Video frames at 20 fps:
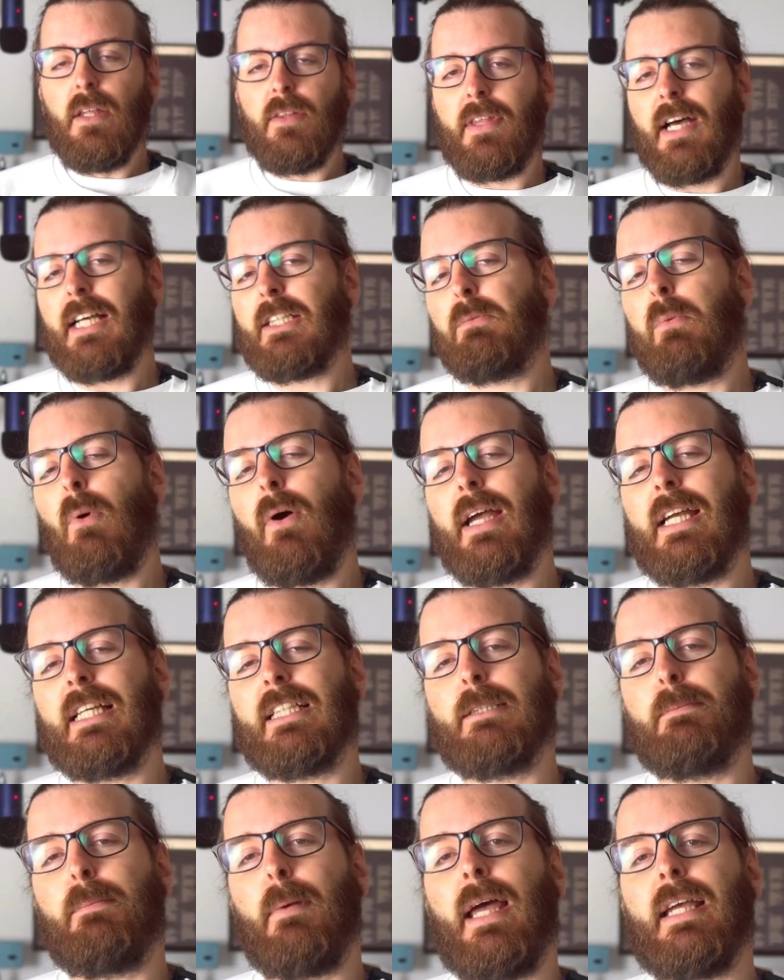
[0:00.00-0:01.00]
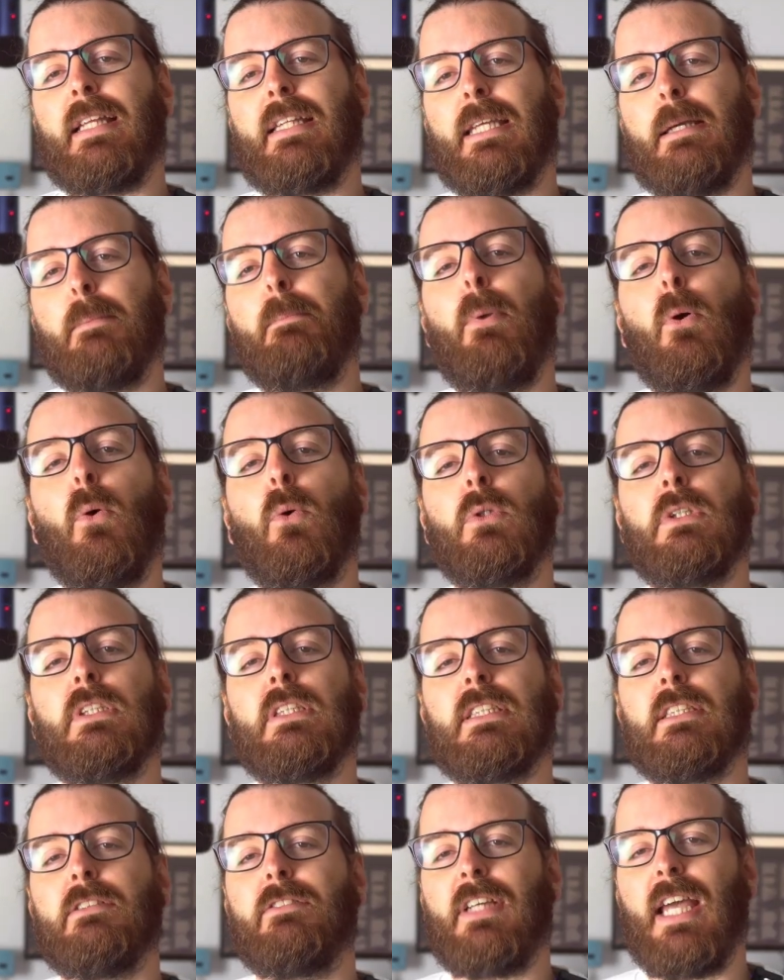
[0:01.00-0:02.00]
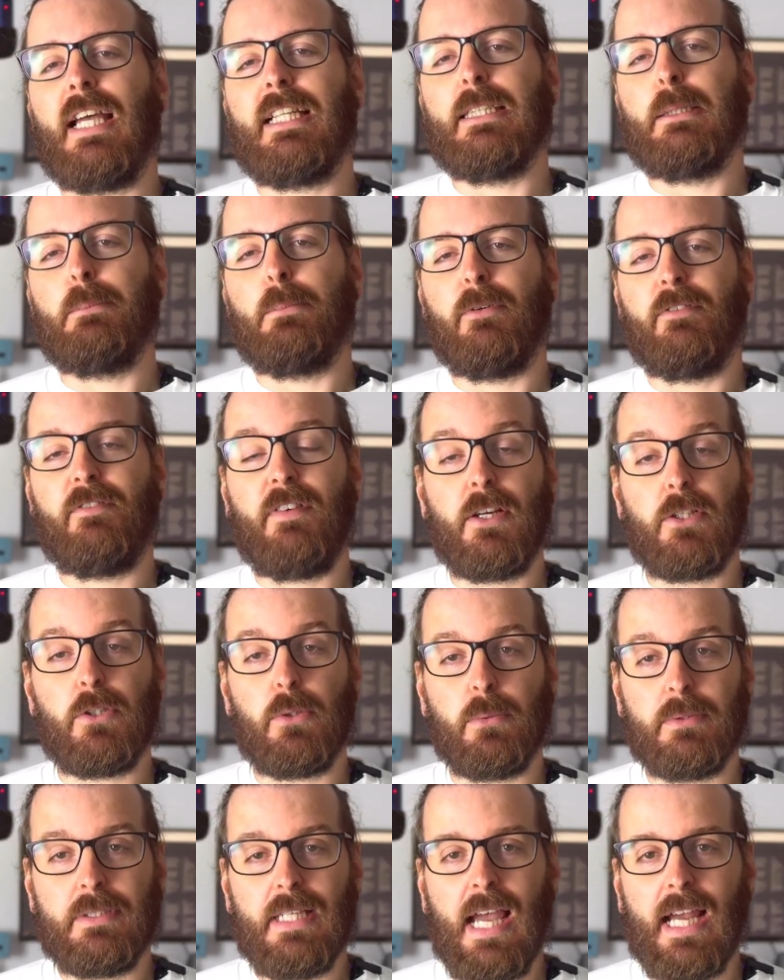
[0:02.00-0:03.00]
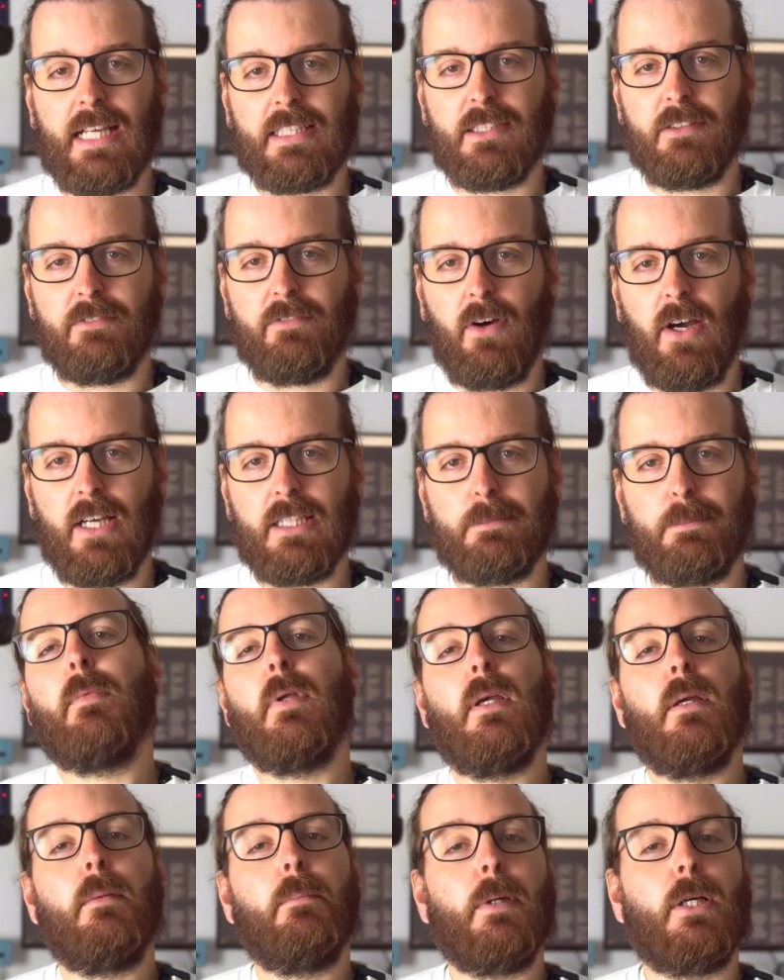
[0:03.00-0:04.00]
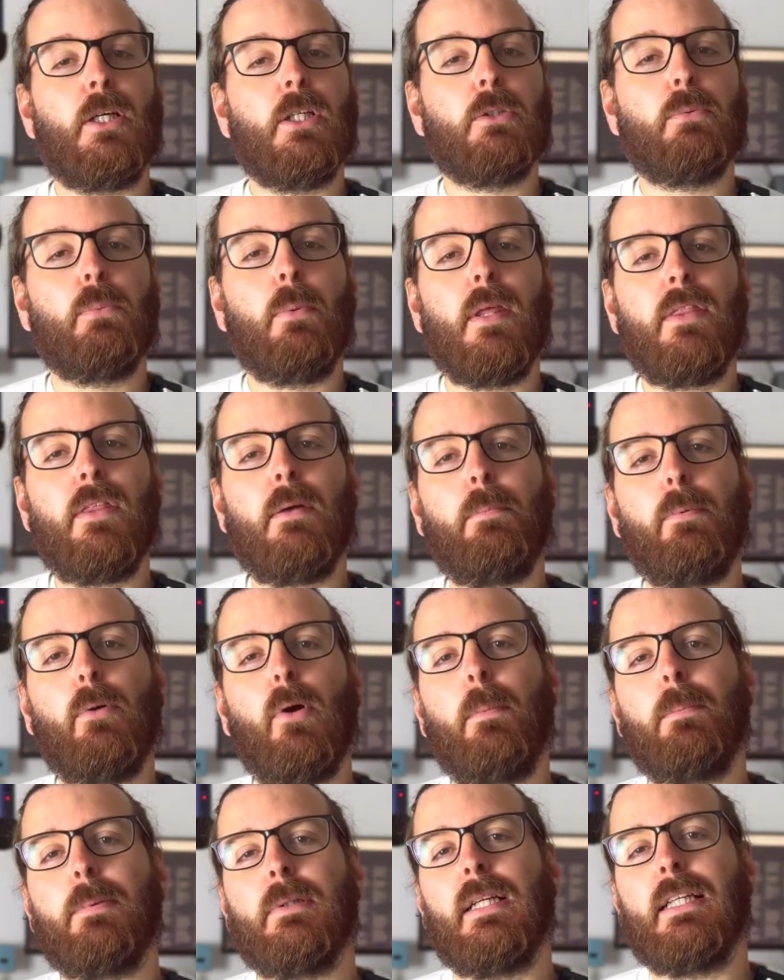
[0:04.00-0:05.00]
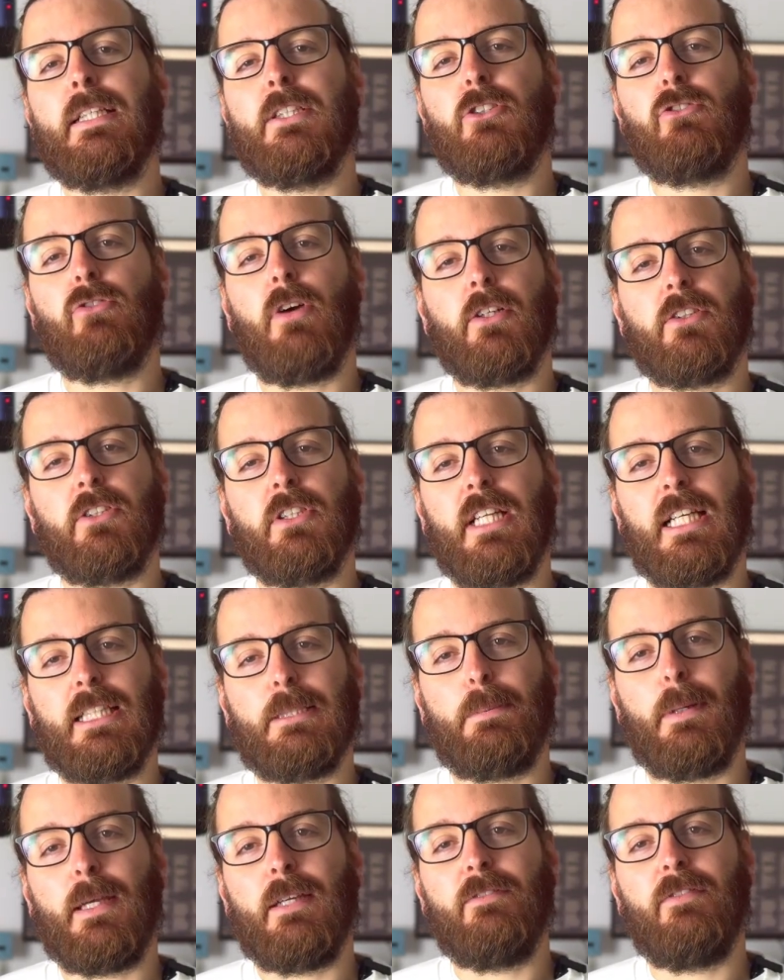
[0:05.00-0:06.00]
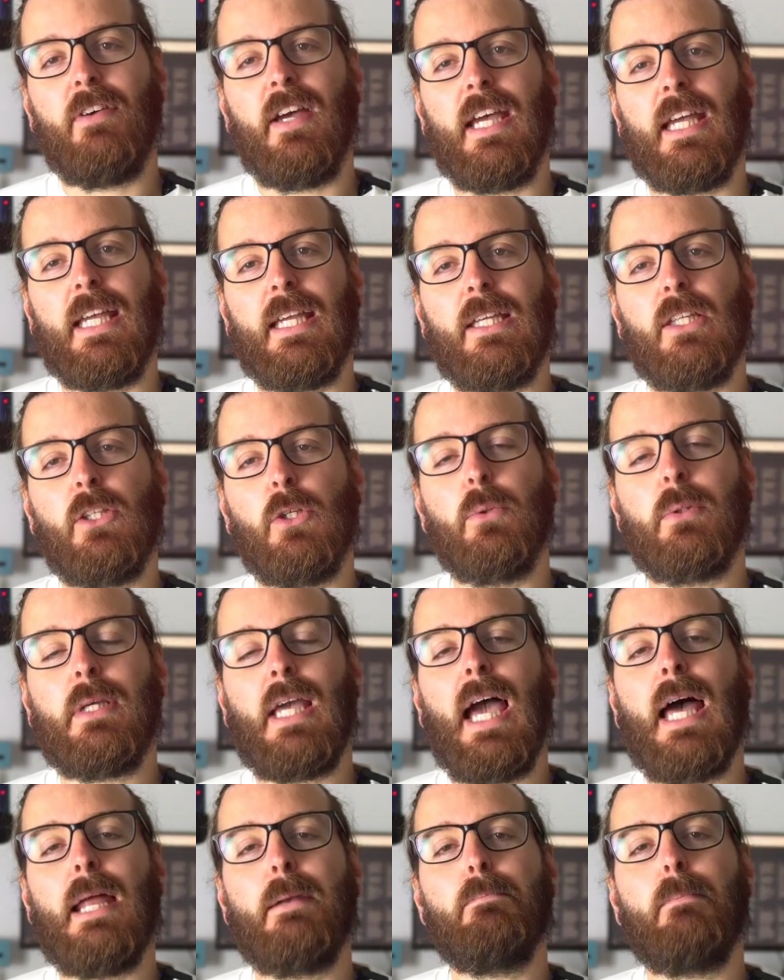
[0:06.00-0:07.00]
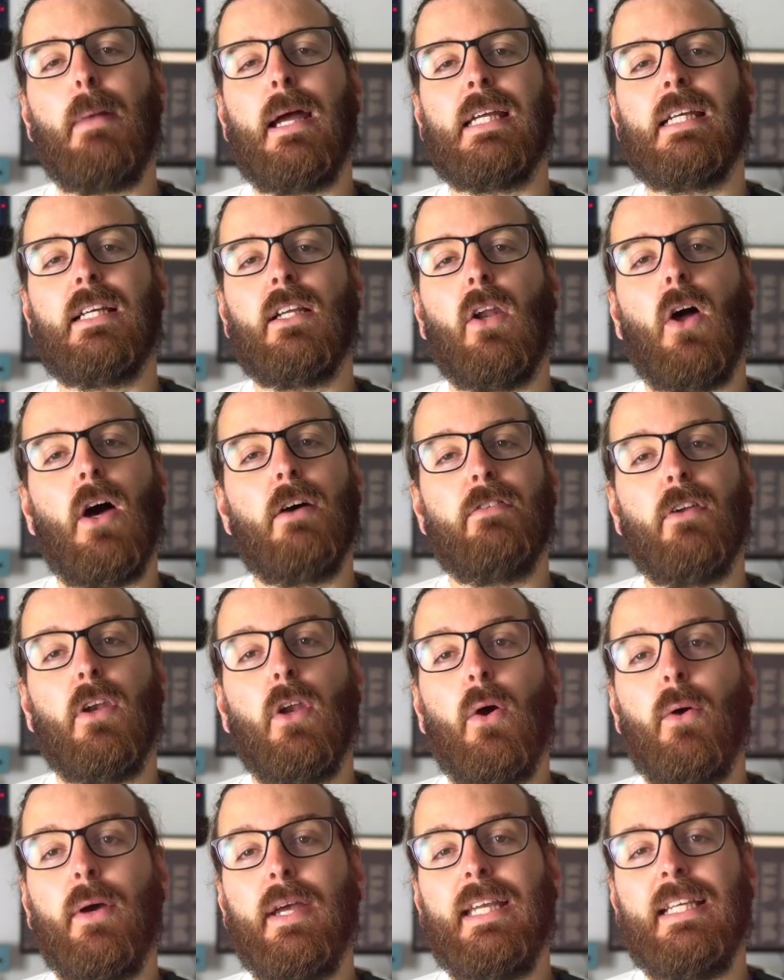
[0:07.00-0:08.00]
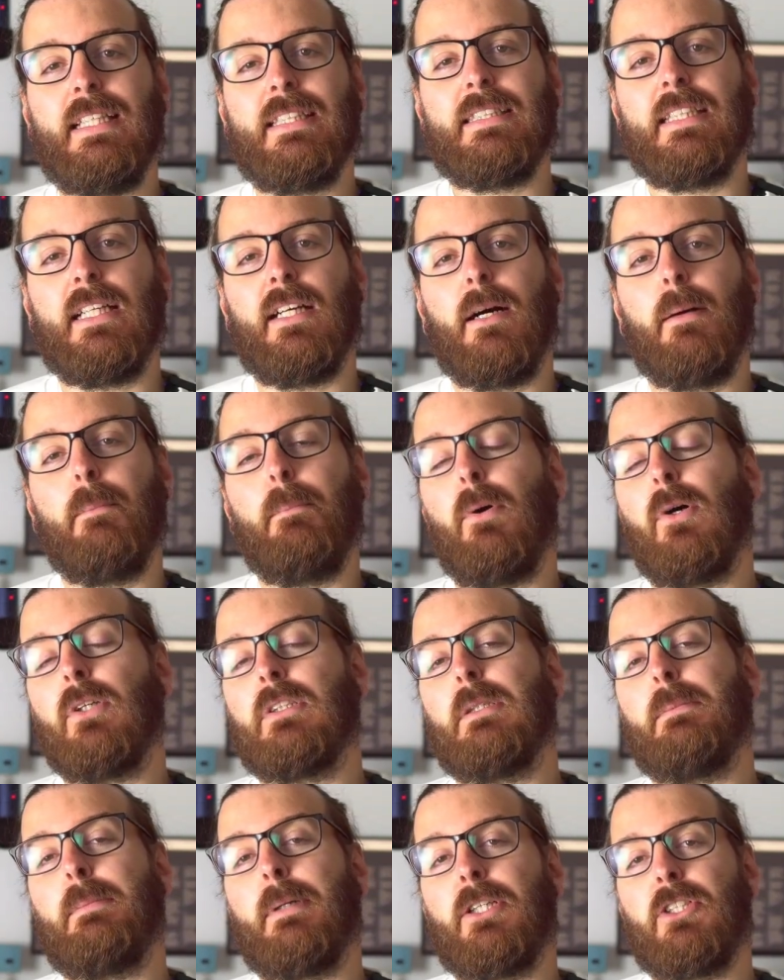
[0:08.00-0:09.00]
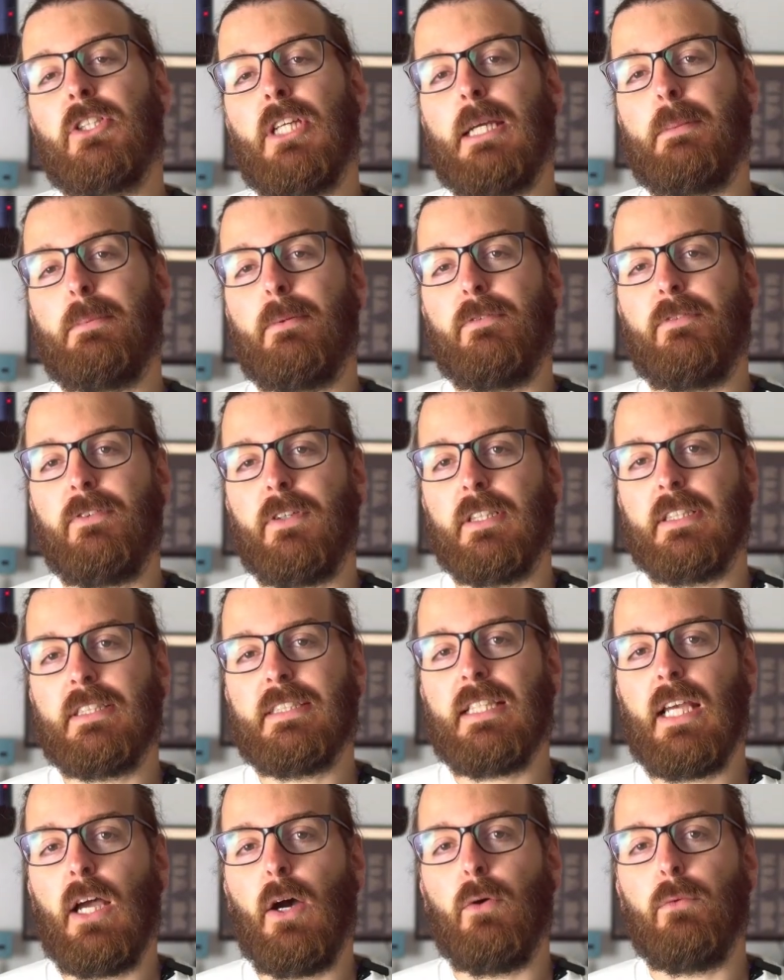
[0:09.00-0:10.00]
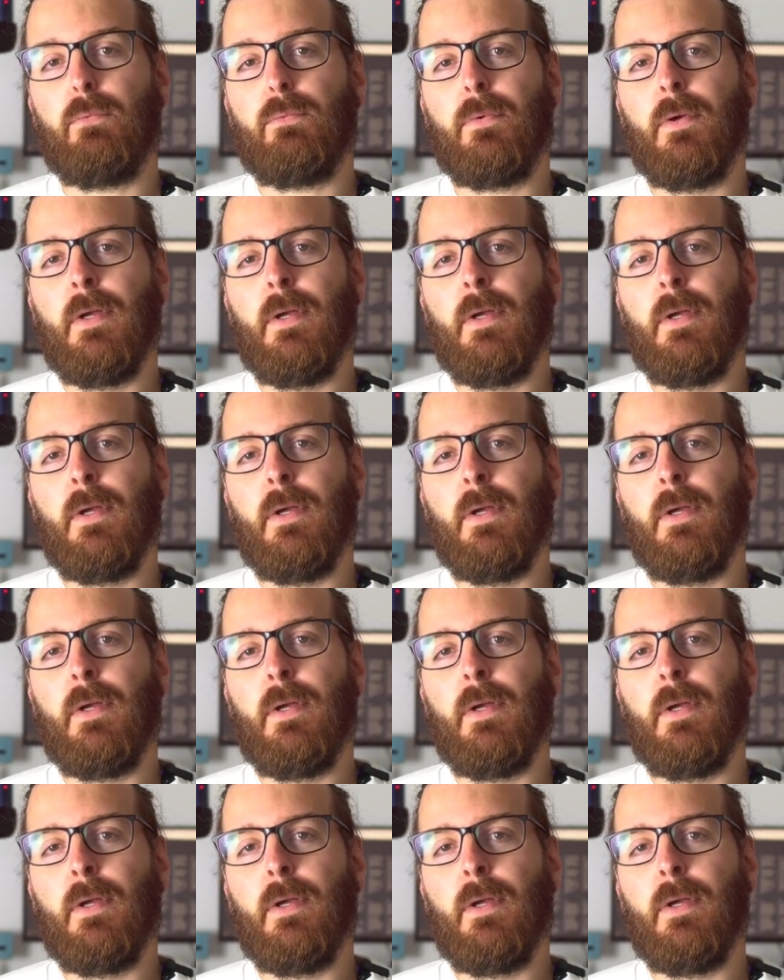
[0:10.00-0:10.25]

That's why I explained the importance of getting professional tax advice, because with a properly structured SPV, you can make life a lot easier and possibly cheaper for yourself.